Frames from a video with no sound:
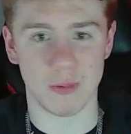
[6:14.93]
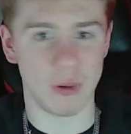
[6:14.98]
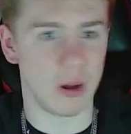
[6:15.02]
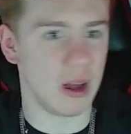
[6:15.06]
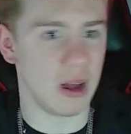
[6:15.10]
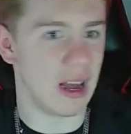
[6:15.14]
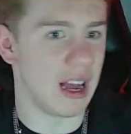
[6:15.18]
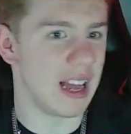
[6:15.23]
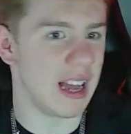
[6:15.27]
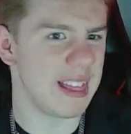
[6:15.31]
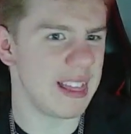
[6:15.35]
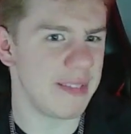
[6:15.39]

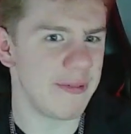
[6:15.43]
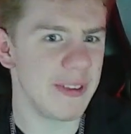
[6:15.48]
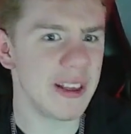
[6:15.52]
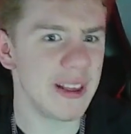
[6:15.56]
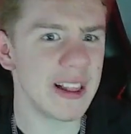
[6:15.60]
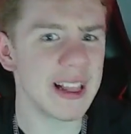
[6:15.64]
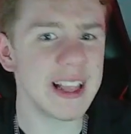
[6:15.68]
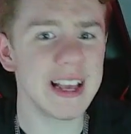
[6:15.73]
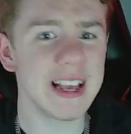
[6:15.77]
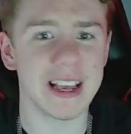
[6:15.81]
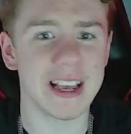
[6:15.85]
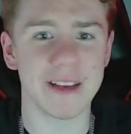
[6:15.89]
I feel
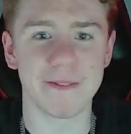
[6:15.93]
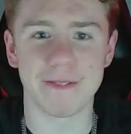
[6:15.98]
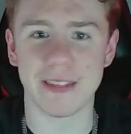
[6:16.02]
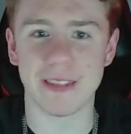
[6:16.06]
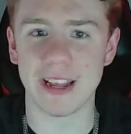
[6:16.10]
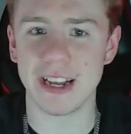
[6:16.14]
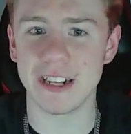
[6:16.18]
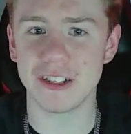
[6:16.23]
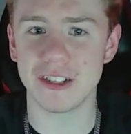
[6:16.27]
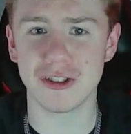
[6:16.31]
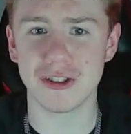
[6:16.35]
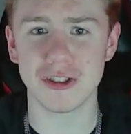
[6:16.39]
like if
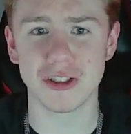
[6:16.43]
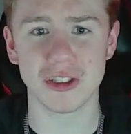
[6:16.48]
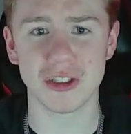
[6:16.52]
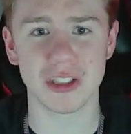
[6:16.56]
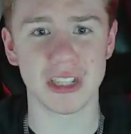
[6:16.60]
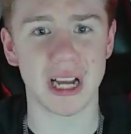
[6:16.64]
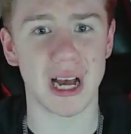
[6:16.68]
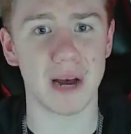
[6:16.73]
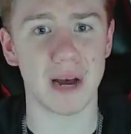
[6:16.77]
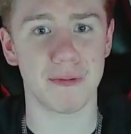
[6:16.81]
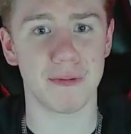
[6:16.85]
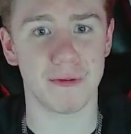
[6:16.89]
they just
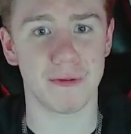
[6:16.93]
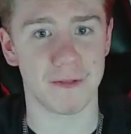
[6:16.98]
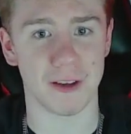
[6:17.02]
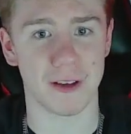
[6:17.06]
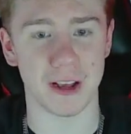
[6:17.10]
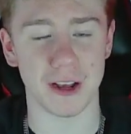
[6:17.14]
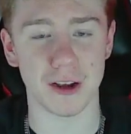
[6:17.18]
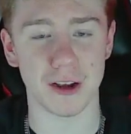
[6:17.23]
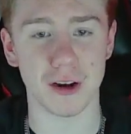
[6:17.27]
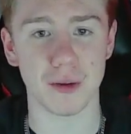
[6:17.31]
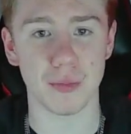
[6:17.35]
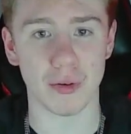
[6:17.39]
stop
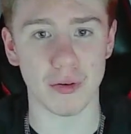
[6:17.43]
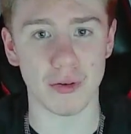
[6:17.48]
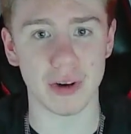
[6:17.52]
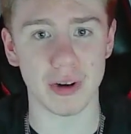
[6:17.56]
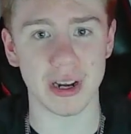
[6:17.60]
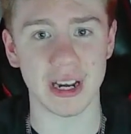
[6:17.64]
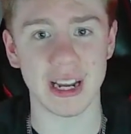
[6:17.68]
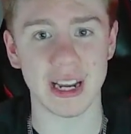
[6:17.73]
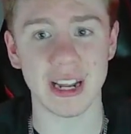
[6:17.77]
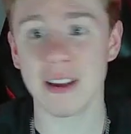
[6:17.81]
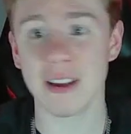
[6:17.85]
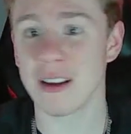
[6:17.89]
finger
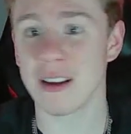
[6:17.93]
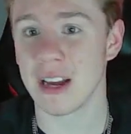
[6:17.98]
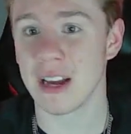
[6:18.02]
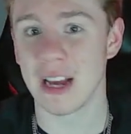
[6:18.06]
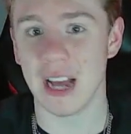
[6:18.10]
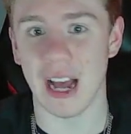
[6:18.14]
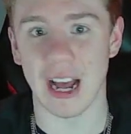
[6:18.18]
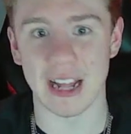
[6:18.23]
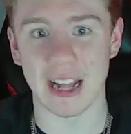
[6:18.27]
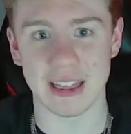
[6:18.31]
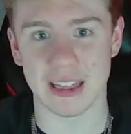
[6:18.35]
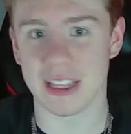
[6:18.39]
pointing
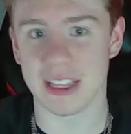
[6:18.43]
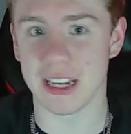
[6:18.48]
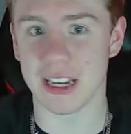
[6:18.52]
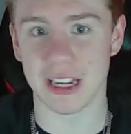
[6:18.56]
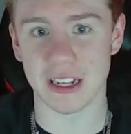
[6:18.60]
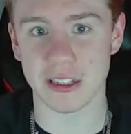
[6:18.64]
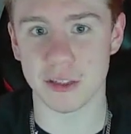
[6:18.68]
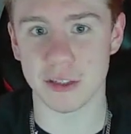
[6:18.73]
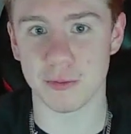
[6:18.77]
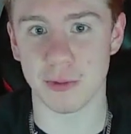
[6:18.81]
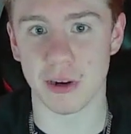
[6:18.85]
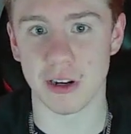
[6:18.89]
at the
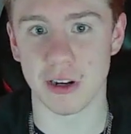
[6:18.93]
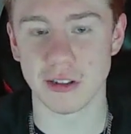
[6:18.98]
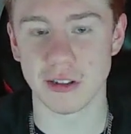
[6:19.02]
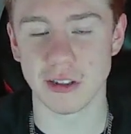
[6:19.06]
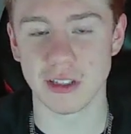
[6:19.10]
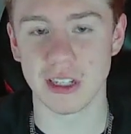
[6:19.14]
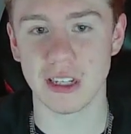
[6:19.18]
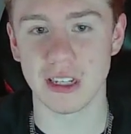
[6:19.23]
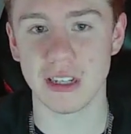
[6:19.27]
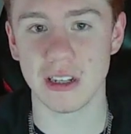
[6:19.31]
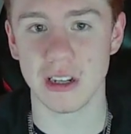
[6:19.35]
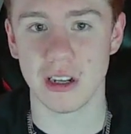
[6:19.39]
next
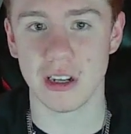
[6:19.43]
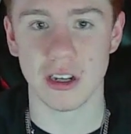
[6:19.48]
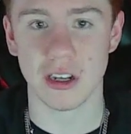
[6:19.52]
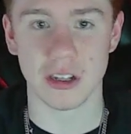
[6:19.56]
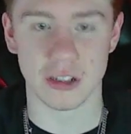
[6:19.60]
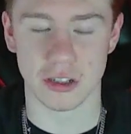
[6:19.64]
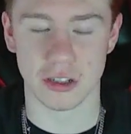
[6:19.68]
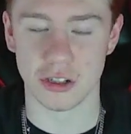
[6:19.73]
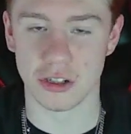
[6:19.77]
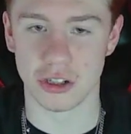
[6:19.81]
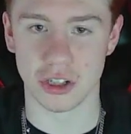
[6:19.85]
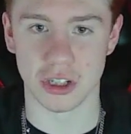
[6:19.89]
person
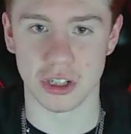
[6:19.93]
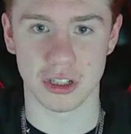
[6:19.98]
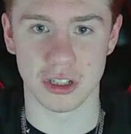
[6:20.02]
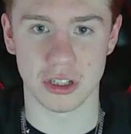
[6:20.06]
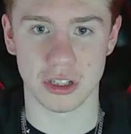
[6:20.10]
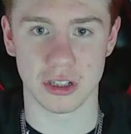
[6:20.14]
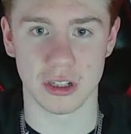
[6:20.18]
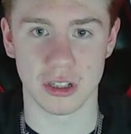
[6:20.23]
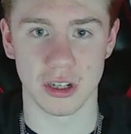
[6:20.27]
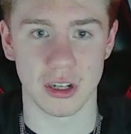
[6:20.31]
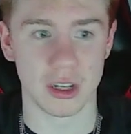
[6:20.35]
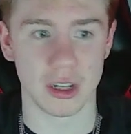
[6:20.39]
to
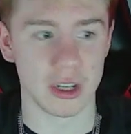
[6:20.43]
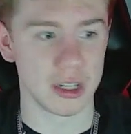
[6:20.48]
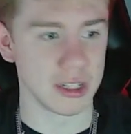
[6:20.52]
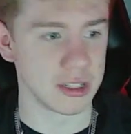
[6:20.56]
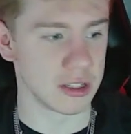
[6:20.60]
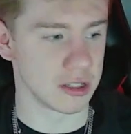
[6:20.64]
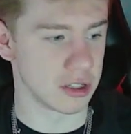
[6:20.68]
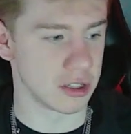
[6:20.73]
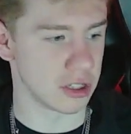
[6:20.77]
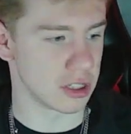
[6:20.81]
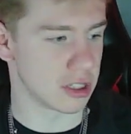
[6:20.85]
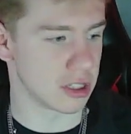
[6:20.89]
just
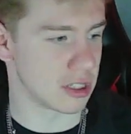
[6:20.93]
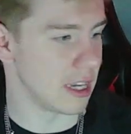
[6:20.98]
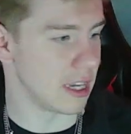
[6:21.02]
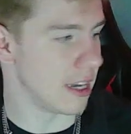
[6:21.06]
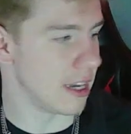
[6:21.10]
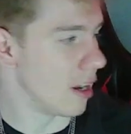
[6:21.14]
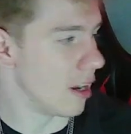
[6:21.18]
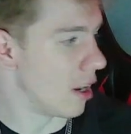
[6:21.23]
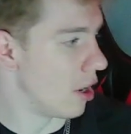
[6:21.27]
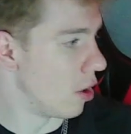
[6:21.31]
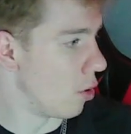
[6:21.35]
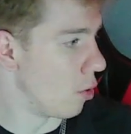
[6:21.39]
say,
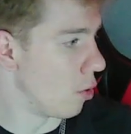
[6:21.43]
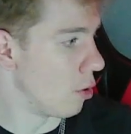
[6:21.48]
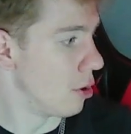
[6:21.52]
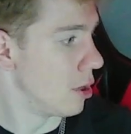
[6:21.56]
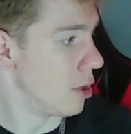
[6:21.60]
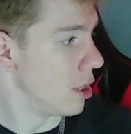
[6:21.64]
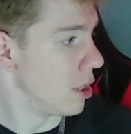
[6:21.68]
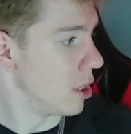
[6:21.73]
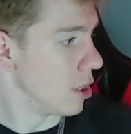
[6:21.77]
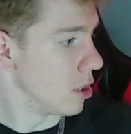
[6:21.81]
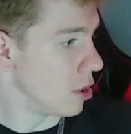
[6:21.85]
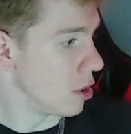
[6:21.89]
oh,
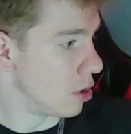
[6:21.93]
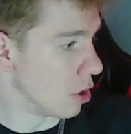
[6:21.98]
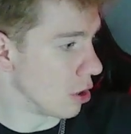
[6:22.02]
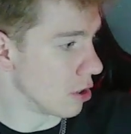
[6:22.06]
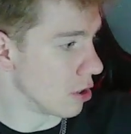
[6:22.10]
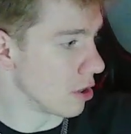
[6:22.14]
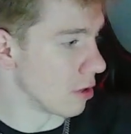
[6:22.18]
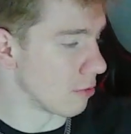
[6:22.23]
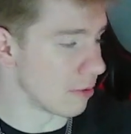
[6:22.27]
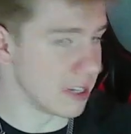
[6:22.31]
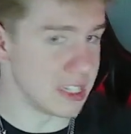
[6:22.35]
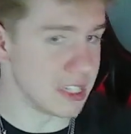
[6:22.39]
you're
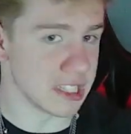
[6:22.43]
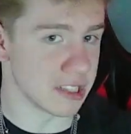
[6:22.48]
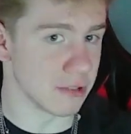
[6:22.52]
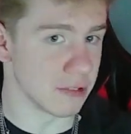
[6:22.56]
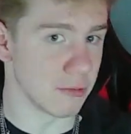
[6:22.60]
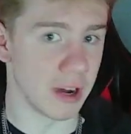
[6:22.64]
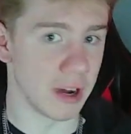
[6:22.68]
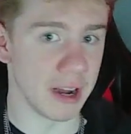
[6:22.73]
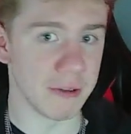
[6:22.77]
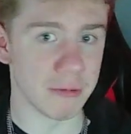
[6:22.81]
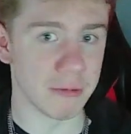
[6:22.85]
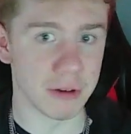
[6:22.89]
the reason
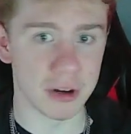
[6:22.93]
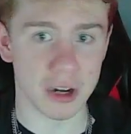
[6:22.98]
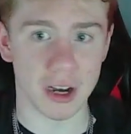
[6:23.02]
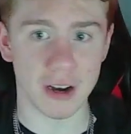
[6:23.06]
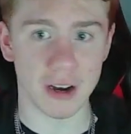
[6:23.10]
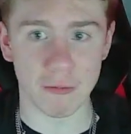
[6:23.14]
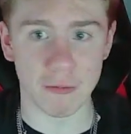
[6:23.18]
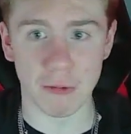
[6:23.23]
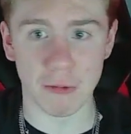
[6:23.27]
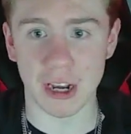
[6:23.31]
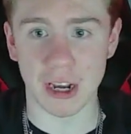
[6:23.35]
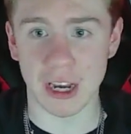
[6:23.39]
why we're
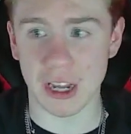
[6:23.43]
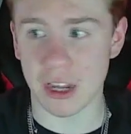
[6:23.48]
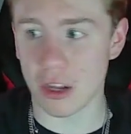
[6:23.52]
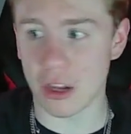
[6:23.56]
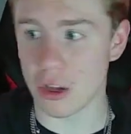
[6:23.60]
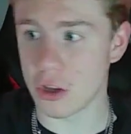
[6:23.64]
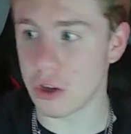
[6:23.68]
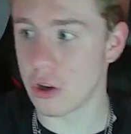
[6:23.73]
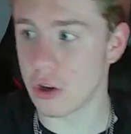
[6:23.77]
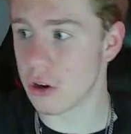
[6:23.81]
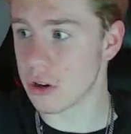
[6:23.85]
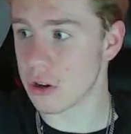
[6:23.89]
not winning,
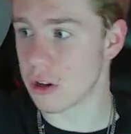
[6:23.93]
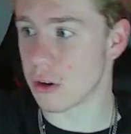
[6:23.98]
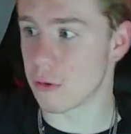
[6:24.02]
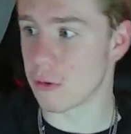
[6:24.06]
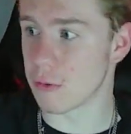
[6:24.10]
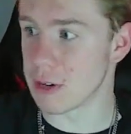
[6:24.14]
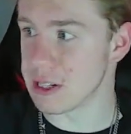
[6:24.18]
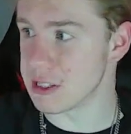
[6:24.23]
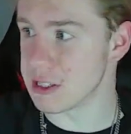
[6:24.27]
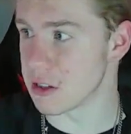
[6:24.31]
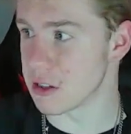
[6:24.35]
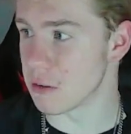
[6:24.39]
you're the
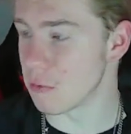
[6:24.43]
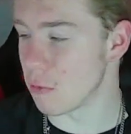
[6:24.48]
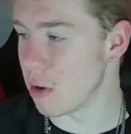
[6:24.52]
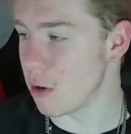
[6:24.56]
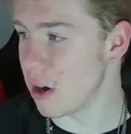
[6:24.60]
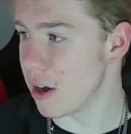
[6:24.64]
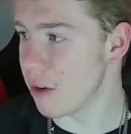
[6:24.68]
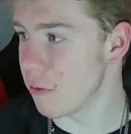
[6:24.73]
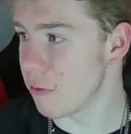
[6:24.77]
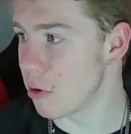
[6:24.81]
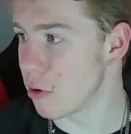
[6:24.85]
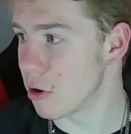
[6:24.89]
reason
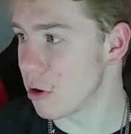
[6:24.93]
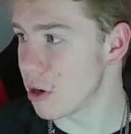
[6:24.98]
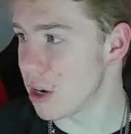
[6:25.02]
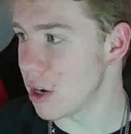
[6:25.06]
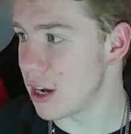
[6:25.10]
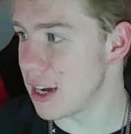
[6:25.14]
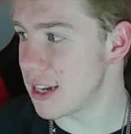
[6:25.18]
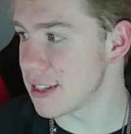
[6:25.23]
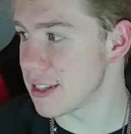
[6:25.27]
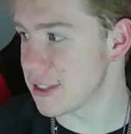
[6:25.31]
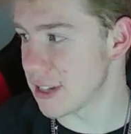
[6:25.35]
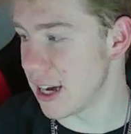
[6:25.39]
why we're
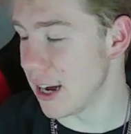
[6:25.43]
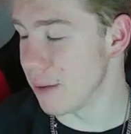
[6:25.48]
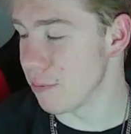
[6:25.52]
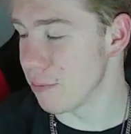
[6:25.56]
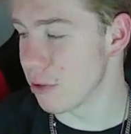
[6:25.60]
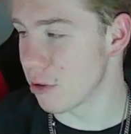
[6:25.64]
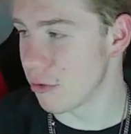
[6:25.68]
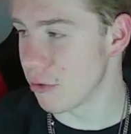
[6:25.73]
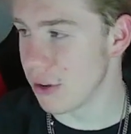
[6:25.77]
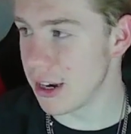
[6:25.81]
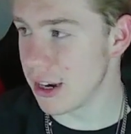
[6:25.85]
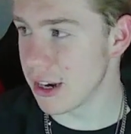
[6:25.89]
not top
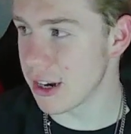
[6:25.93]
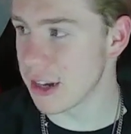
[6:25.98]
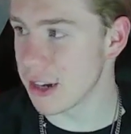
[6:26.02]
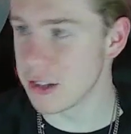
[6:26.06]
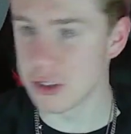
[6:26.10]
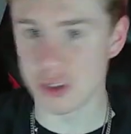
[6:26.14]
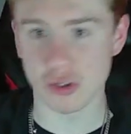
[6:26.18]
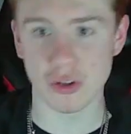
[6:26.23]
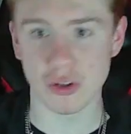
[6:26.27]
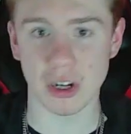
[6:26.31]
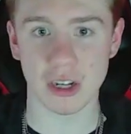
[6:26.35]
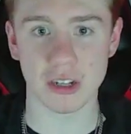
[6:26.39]
three in
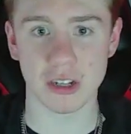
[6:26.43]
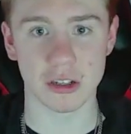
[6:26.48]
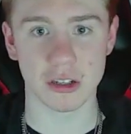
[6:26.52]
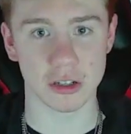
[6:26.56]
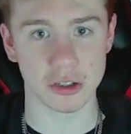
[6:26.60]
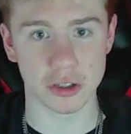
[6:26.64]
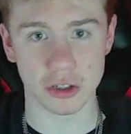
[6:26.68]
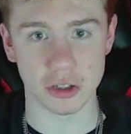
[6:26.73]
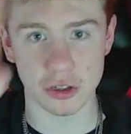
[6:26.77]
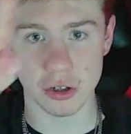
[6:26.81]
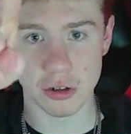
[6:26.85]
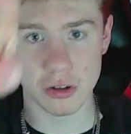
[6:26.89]

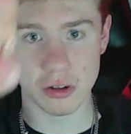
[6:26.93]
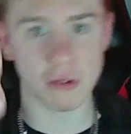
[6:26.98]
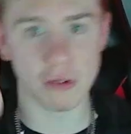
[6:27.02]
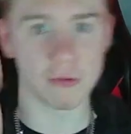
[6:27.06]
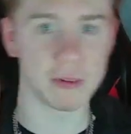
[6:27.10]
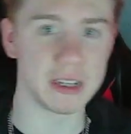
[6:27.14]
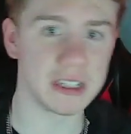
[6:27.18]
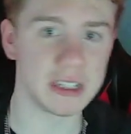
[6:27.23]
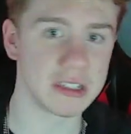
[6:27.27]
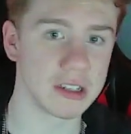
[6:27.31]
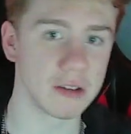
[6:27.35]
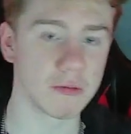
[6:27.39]
constructors, you're the
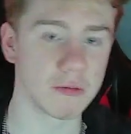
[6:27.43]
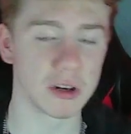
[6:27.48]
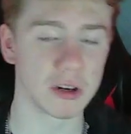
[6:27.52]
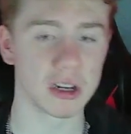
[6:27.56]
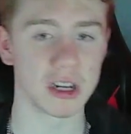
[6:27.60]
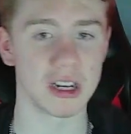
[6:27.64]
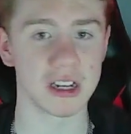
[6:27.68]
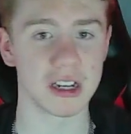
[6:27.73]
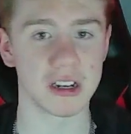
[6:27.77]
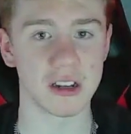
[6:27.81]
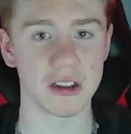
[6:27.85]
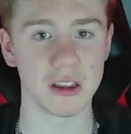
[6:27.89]
reason we're
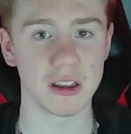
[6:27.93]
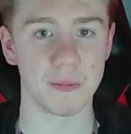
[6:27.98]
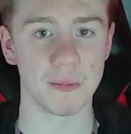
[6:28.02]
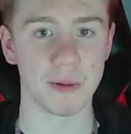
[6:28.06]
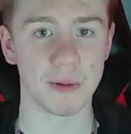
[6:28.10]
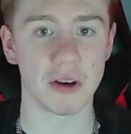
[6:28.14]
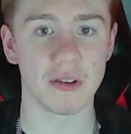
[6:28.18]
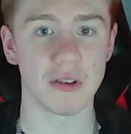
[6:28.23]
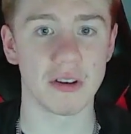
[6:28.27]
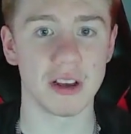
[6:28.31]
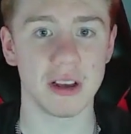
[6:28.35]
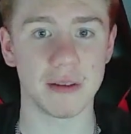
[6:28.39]
not on the
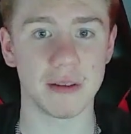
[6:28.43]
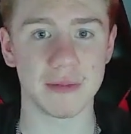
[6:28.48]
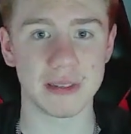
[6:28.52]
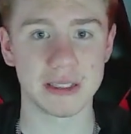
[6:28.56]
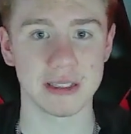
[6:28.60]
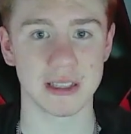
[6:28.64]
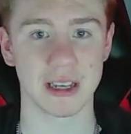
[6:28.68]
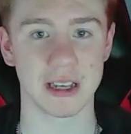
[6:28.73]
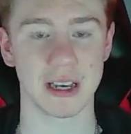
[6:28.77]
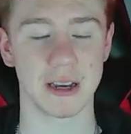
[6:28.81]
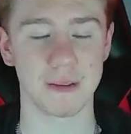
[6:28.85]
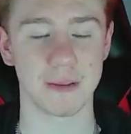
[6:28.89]
podium, it's
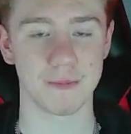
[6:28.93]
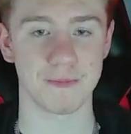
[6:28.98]
like,